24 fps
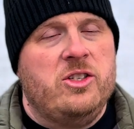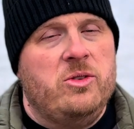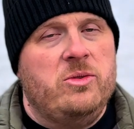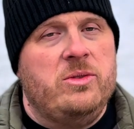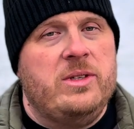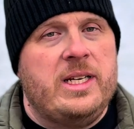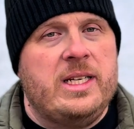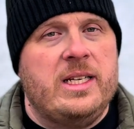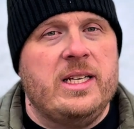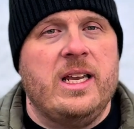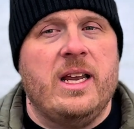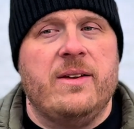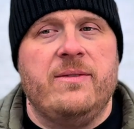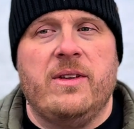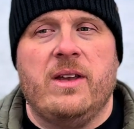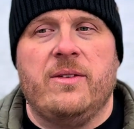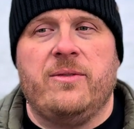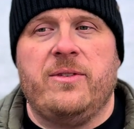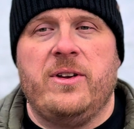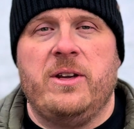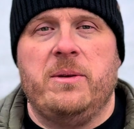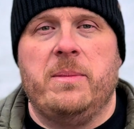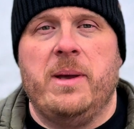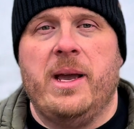You need to give that
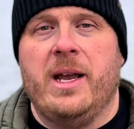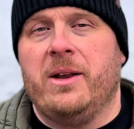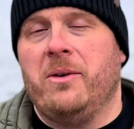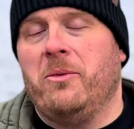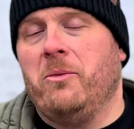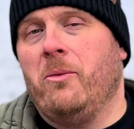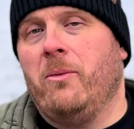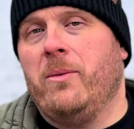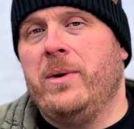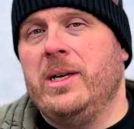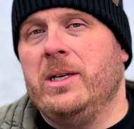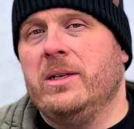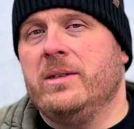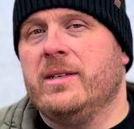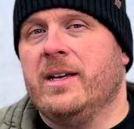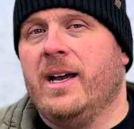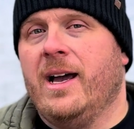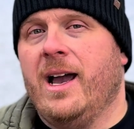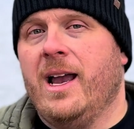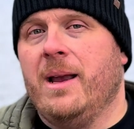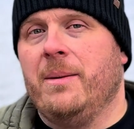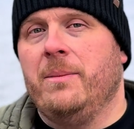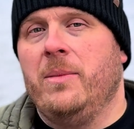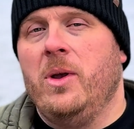feedback real
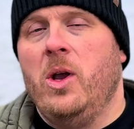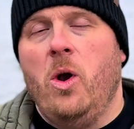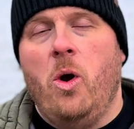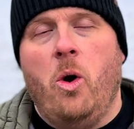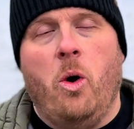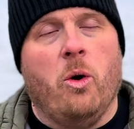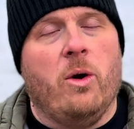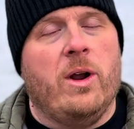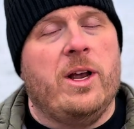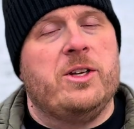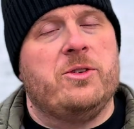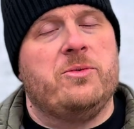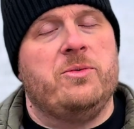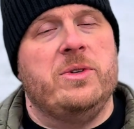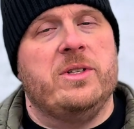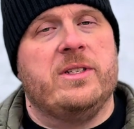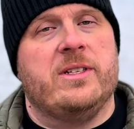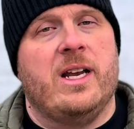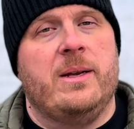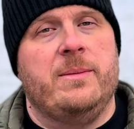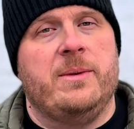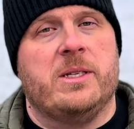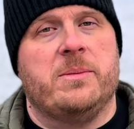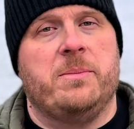time or as real
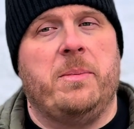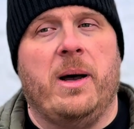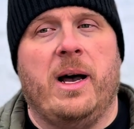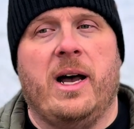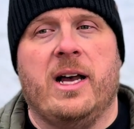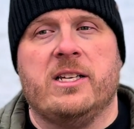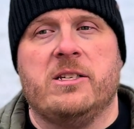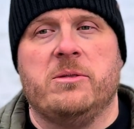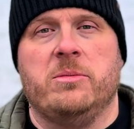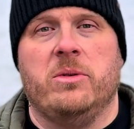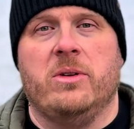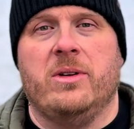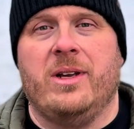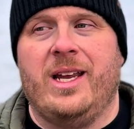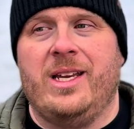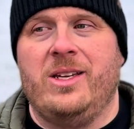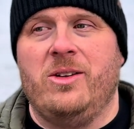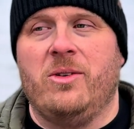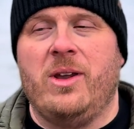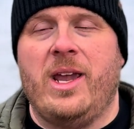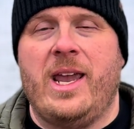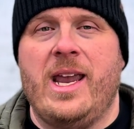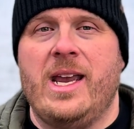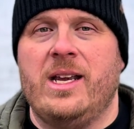time as possible, and
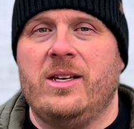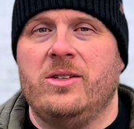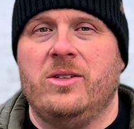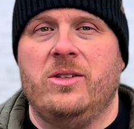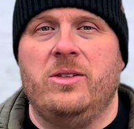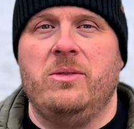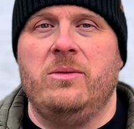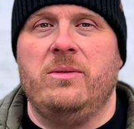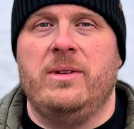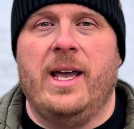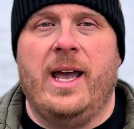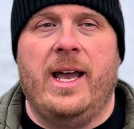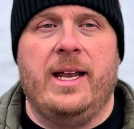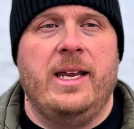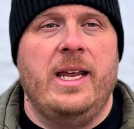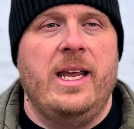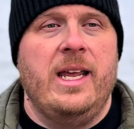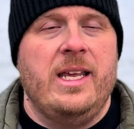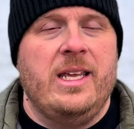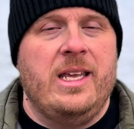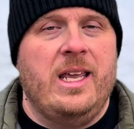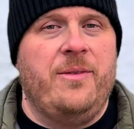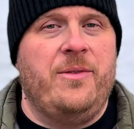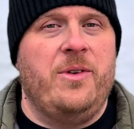you can't do that
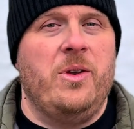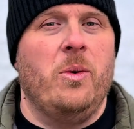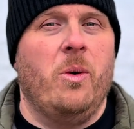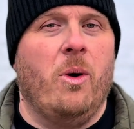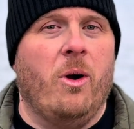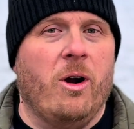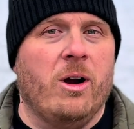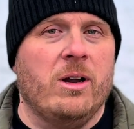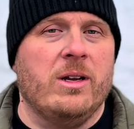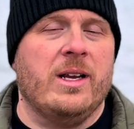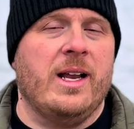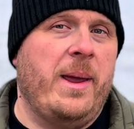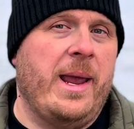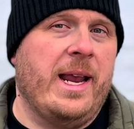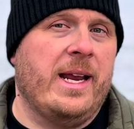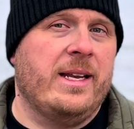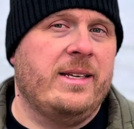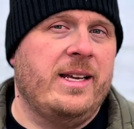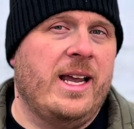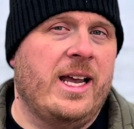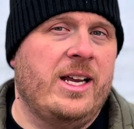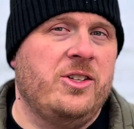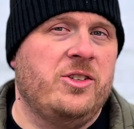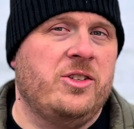if you aren't paying
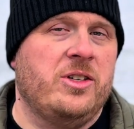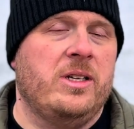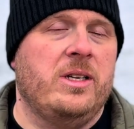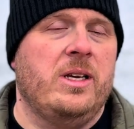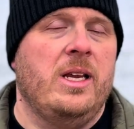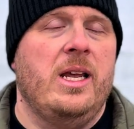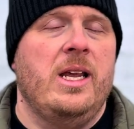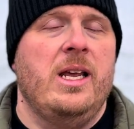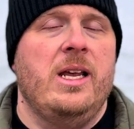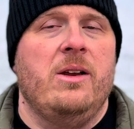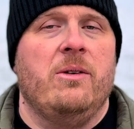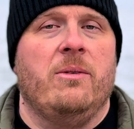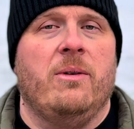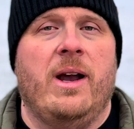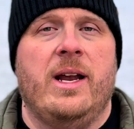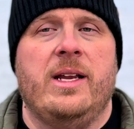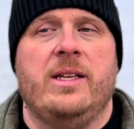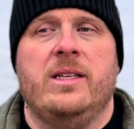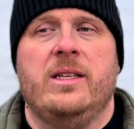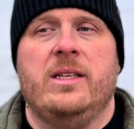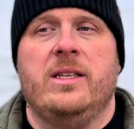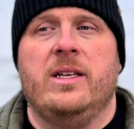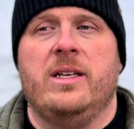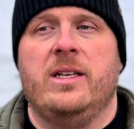attention, right?
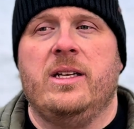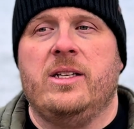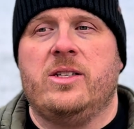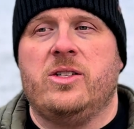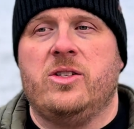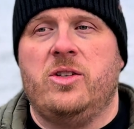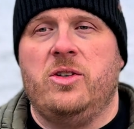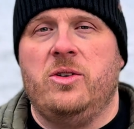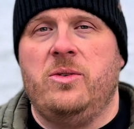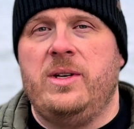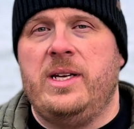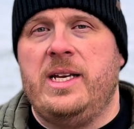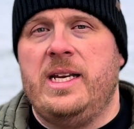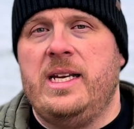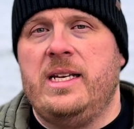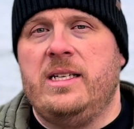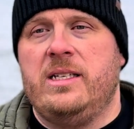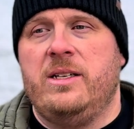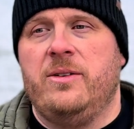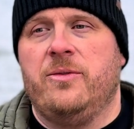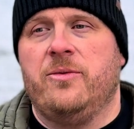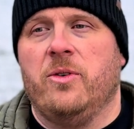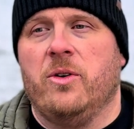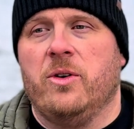It's too
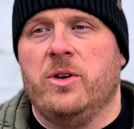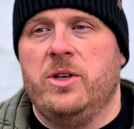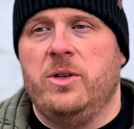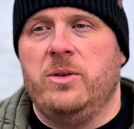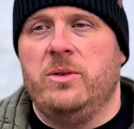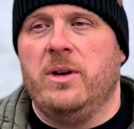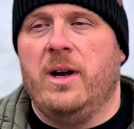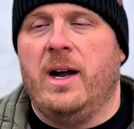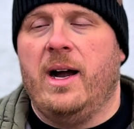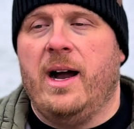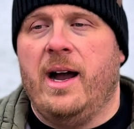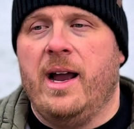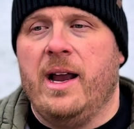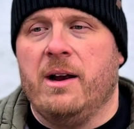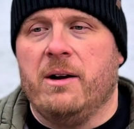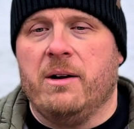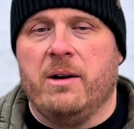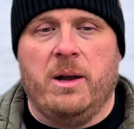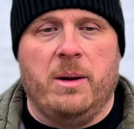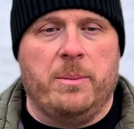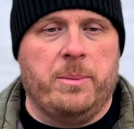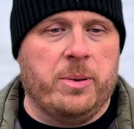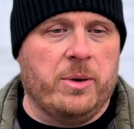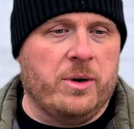easy for you to
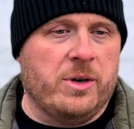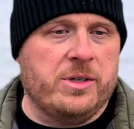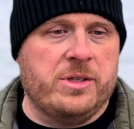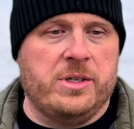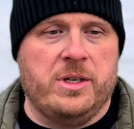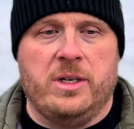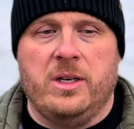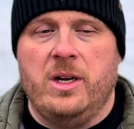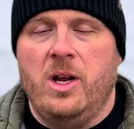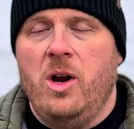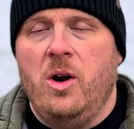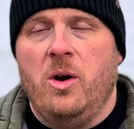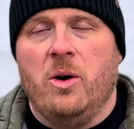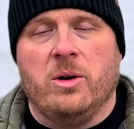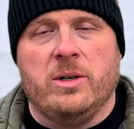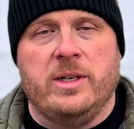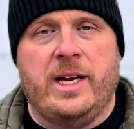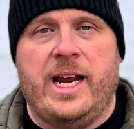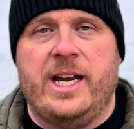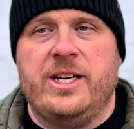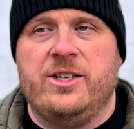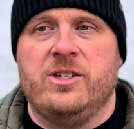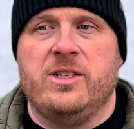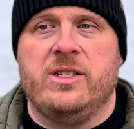hire a person or
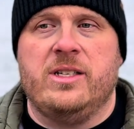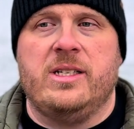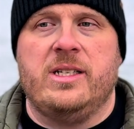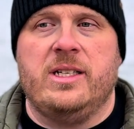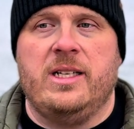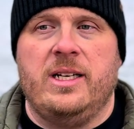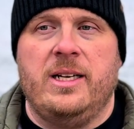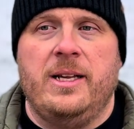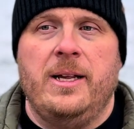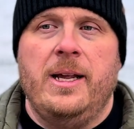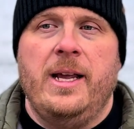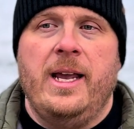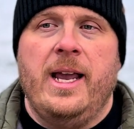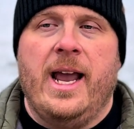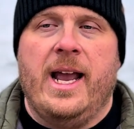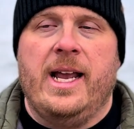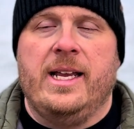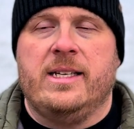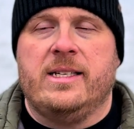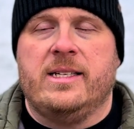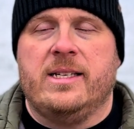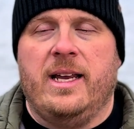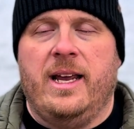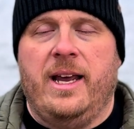an agency
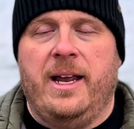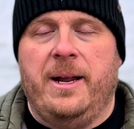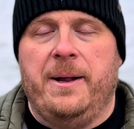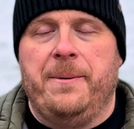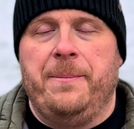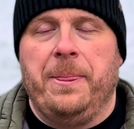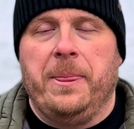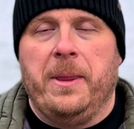and say,